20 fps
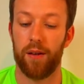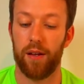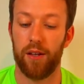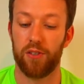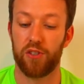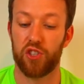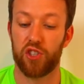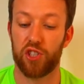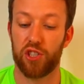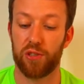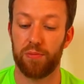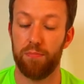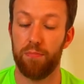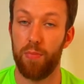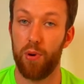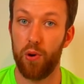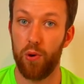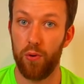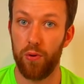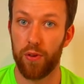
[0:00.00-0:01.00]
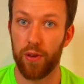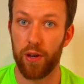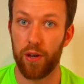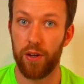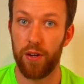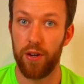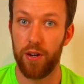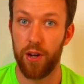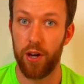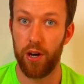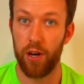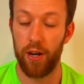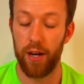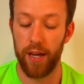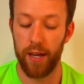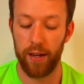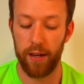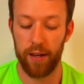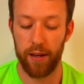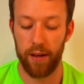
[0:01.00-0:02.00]
smoother
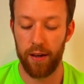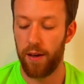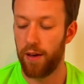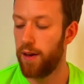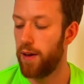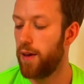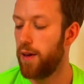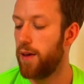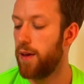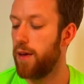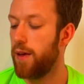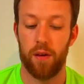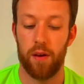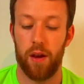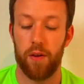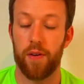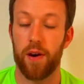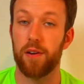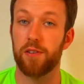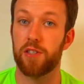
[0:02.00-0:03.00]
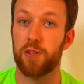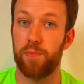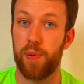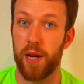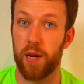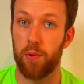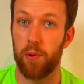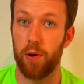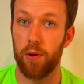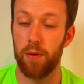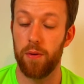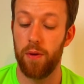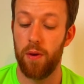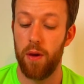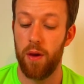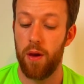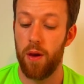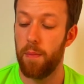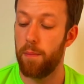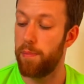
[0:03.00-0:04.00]
knurling. If I was to pick one,
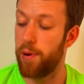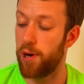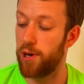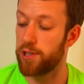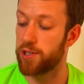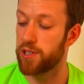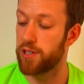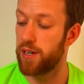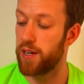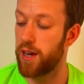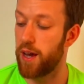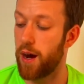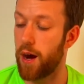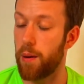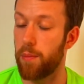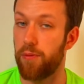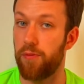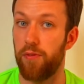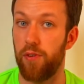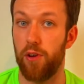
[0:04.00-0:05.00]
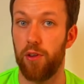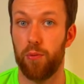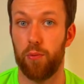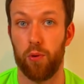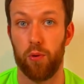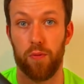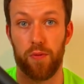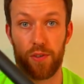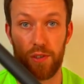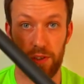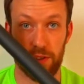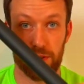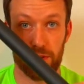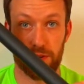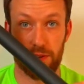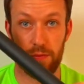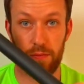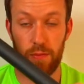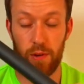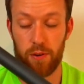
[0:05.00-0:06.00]
personally, I prefer the
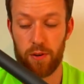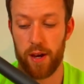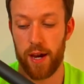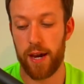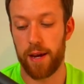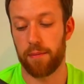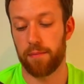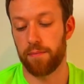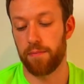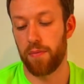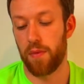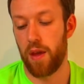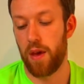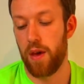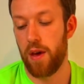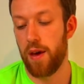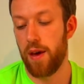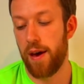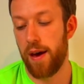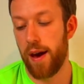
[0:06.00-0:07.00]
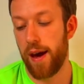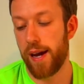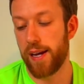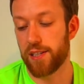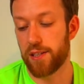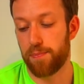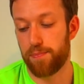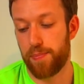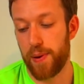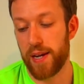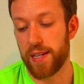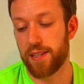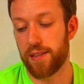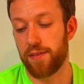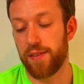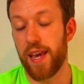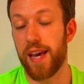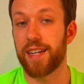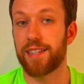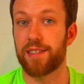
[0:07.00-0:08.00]
Wolversons, okay? It's better,
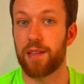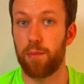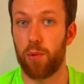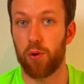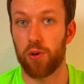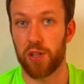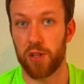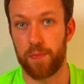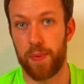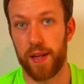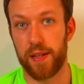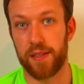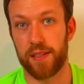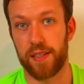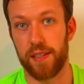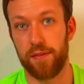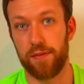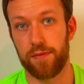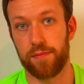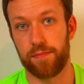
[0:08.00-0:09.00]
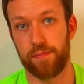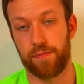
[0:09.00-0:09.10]
yes, they're more expensive,